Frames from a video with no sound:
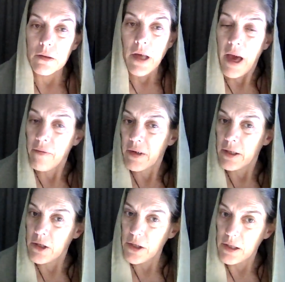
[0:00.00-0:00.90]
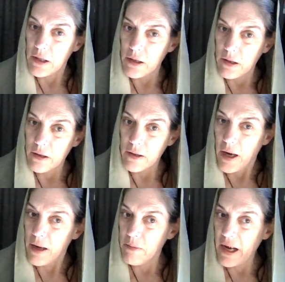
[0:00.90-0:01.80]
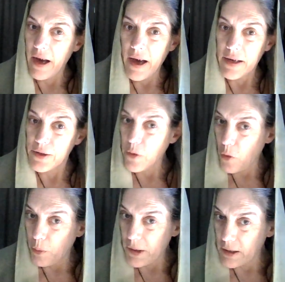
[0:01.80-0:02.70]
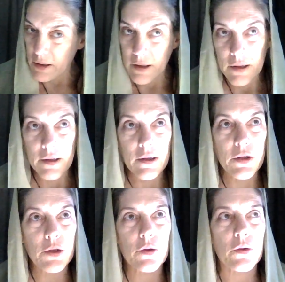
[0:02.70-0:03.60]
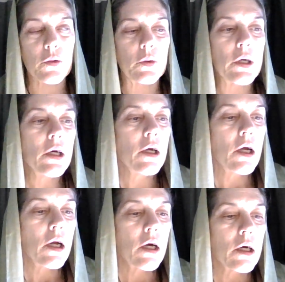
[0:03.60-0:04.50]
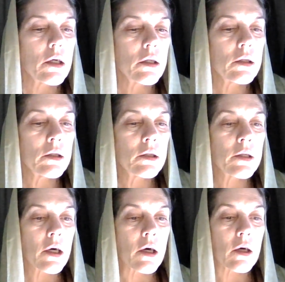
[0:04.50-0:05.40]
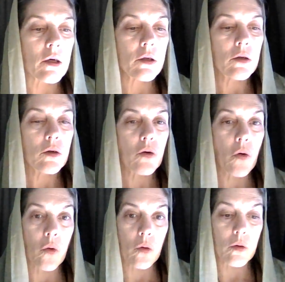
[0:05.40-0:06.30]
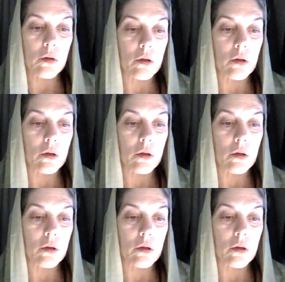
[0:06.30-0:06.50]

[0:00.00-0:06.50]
having just had my eyes opened to the whole